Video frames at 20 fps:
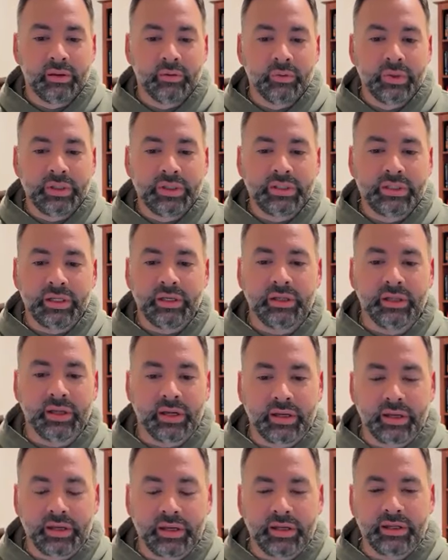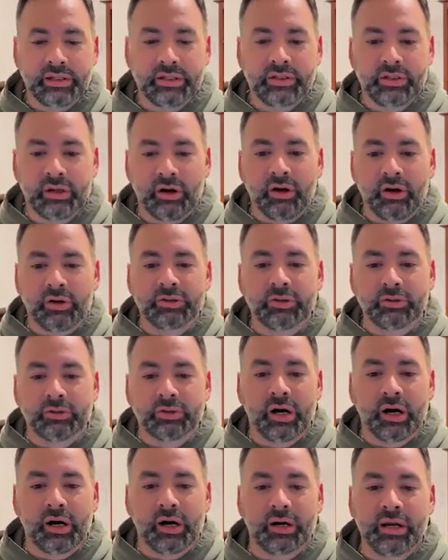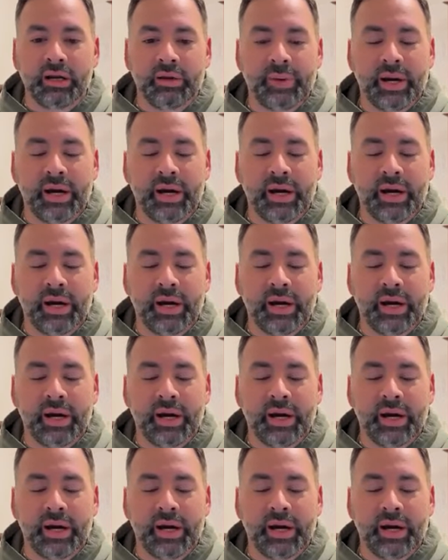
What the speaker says: And we see that he's also talking